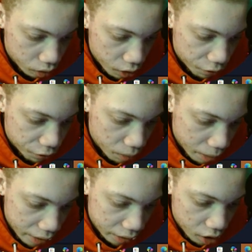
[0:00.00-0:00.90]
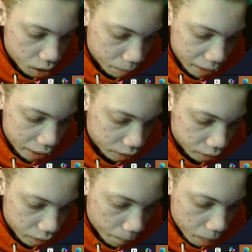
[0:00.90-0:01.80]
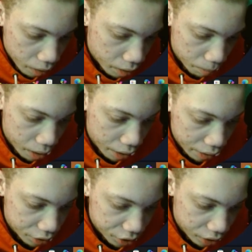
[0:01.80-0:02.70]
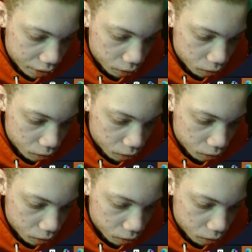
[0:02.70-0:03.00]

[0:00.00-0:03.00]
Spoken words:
for my combat mine channel.